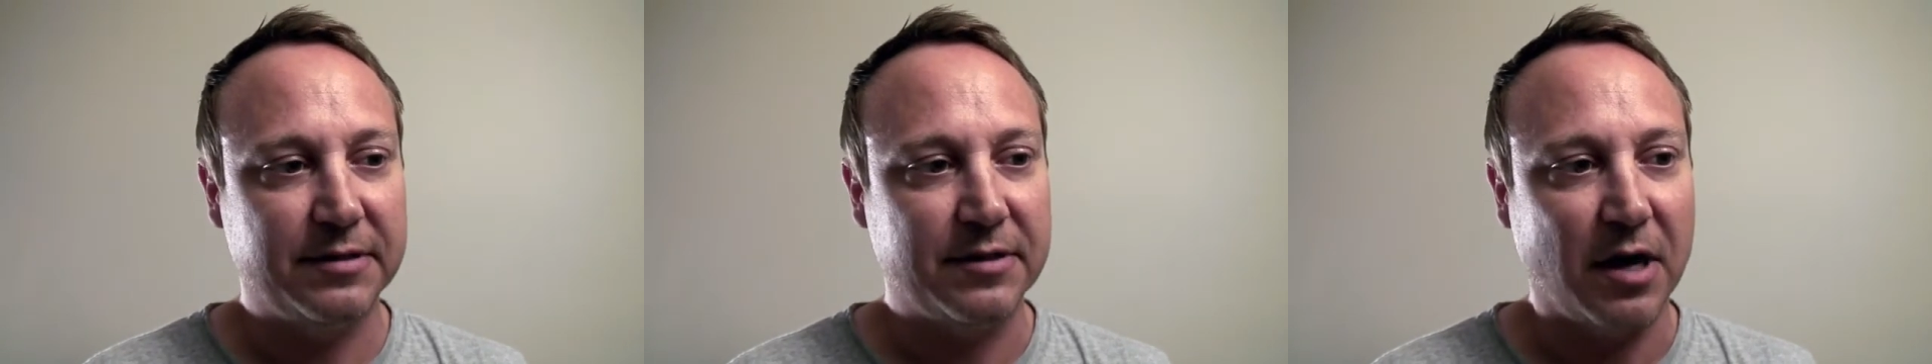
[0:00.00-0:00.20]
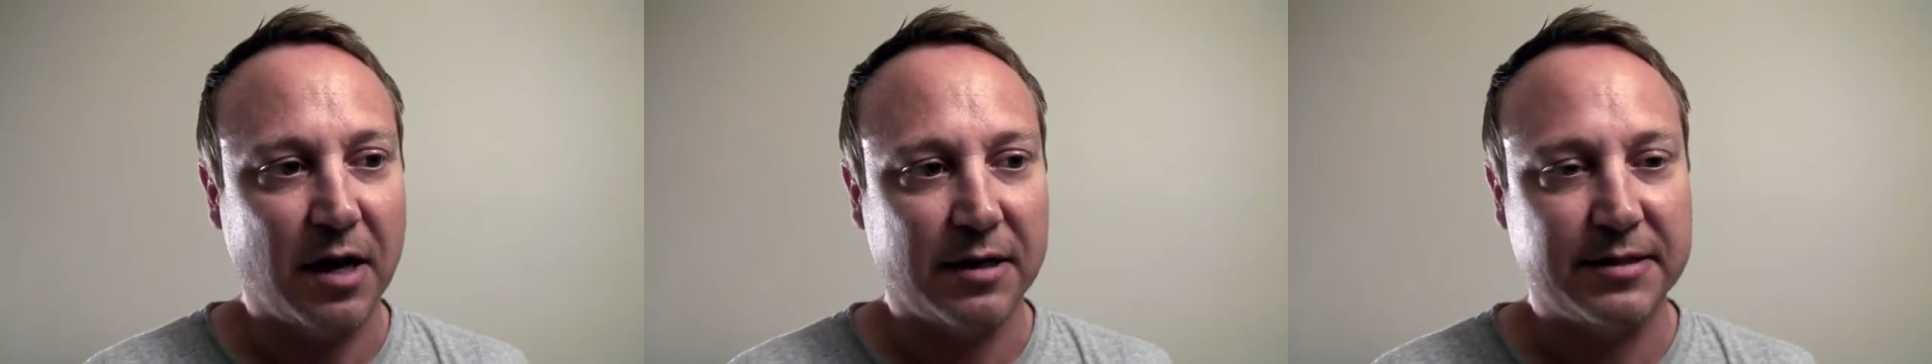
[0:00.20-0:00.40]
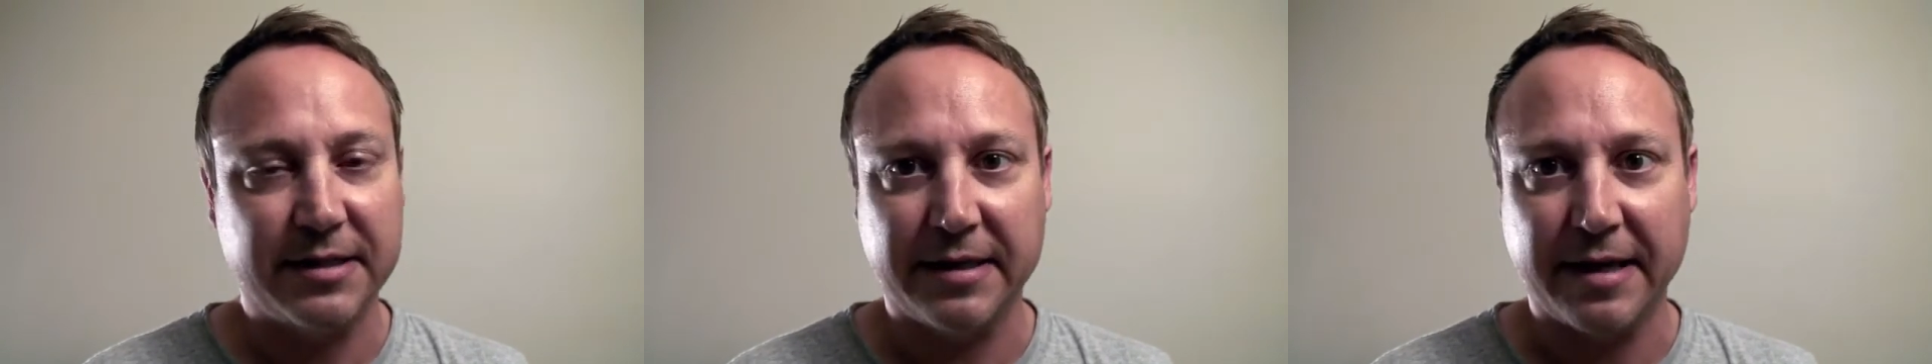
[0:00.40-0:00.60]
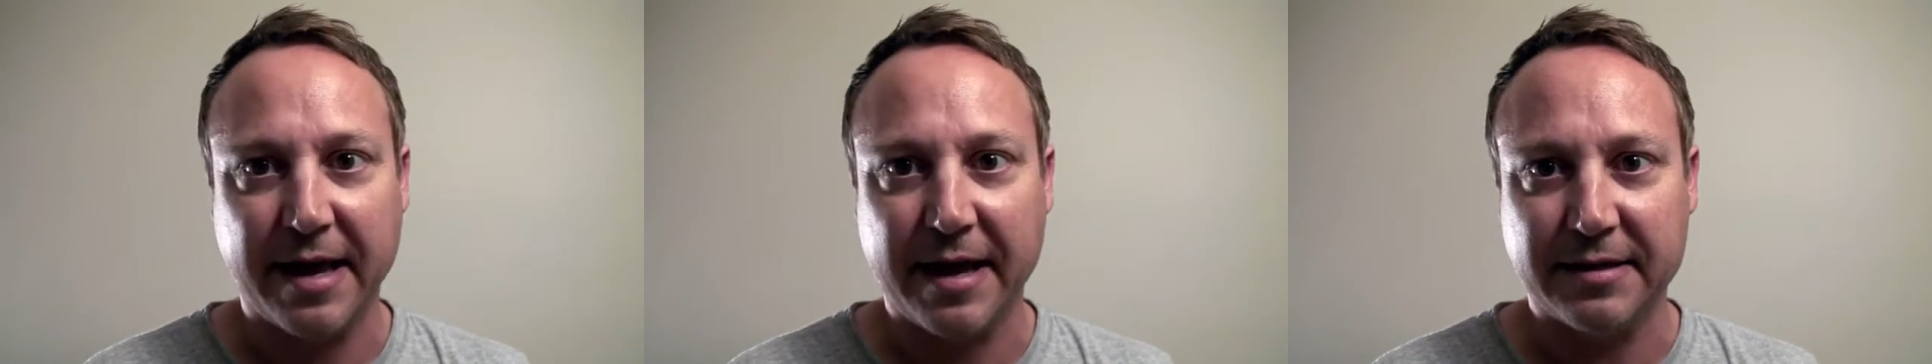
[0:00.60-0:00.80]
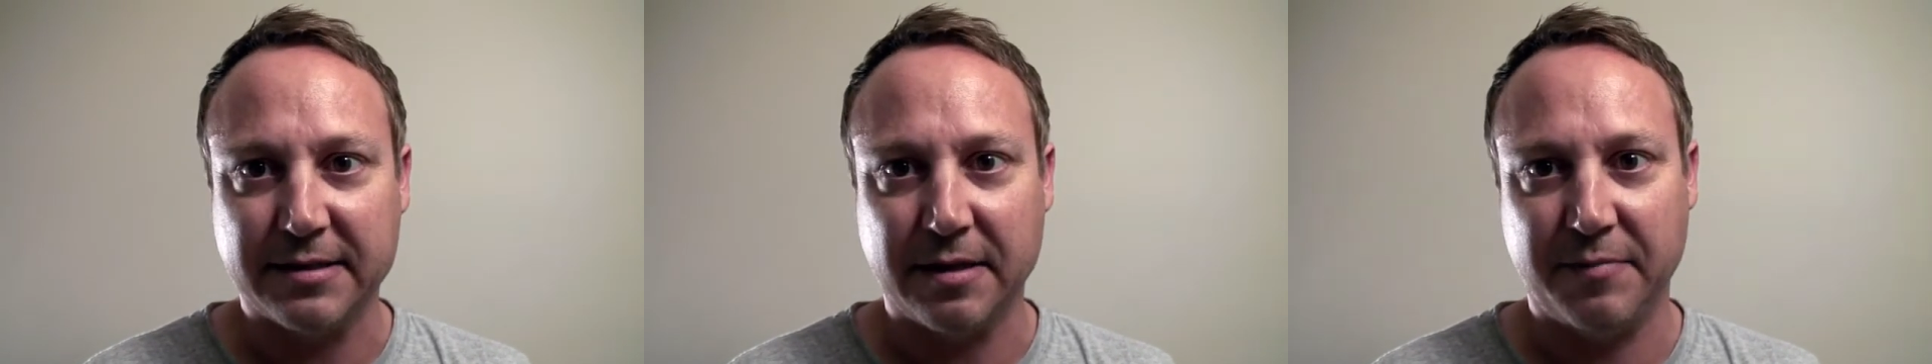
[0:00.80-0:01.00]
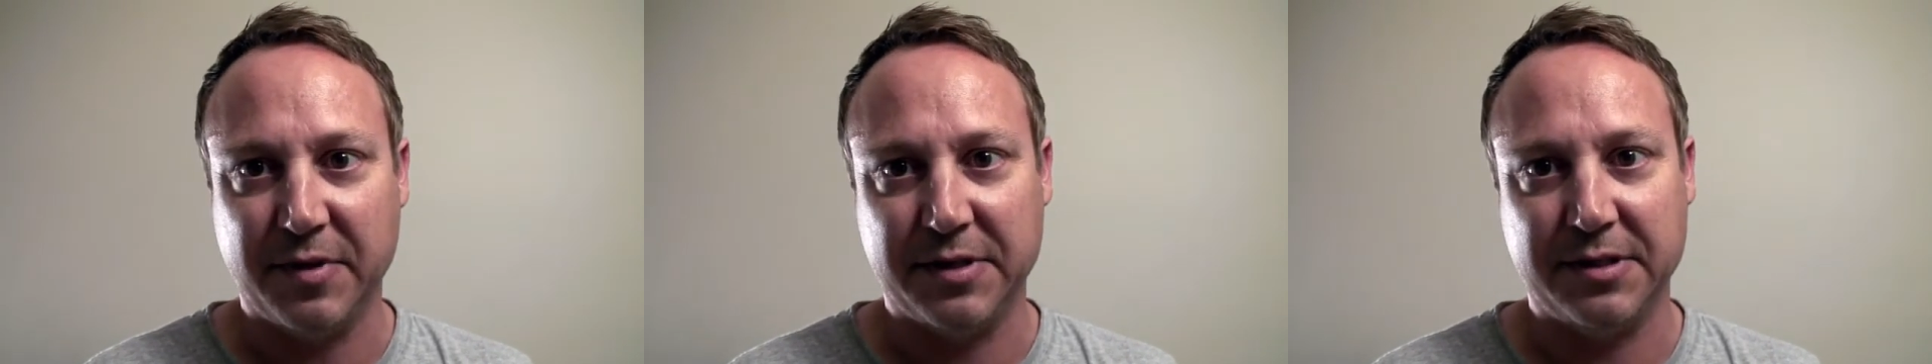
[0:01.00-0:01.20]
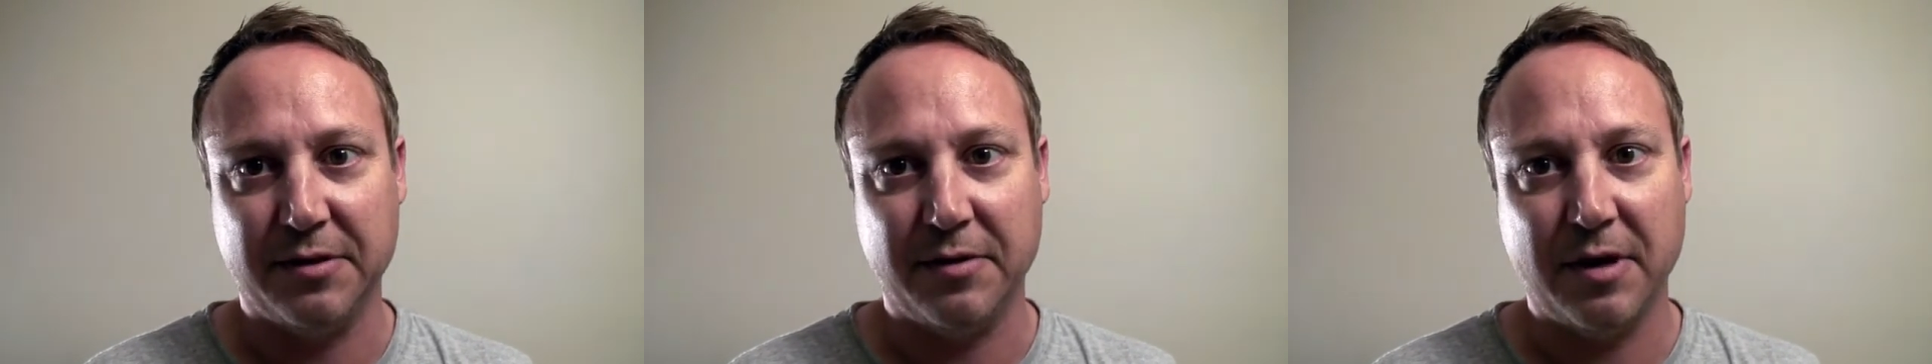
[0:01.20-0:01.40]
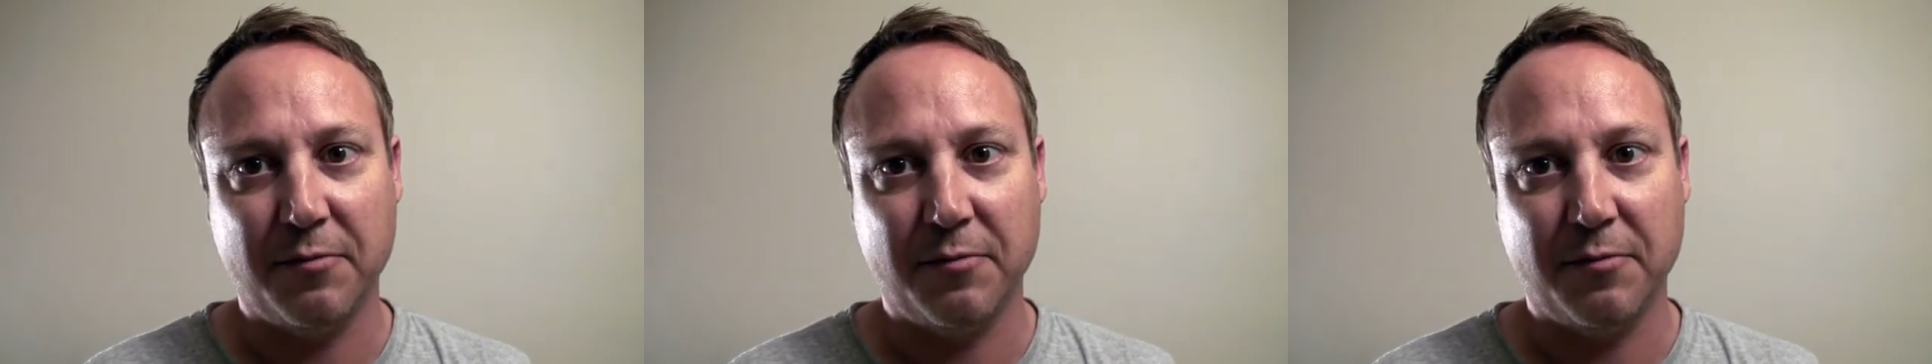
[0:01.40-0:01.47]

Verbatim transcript: toxic gas episode,